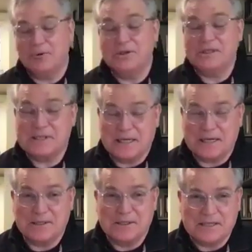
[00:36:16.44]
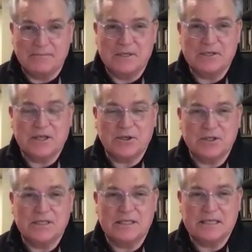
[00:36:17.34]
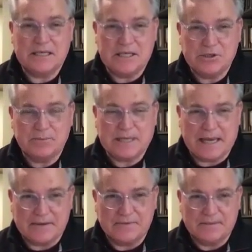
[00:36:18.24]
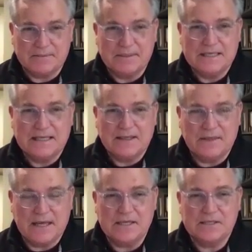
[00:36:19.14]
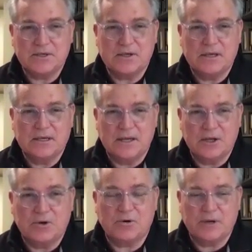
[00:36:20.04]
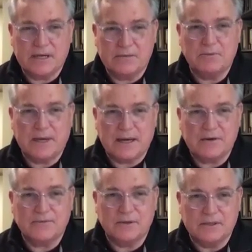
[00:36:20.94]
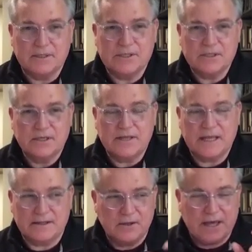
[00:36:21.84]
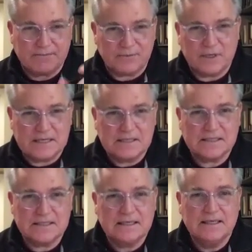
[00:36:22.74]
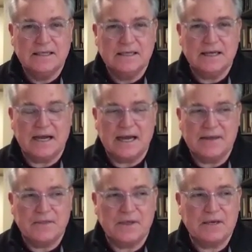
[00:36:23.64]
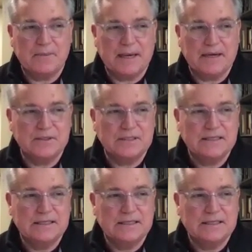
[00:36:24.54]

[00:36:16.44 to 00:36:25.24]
really stuck on this image. They couldn't get Egypt out of them. That is an incredible, powerful image. That phrase, I think about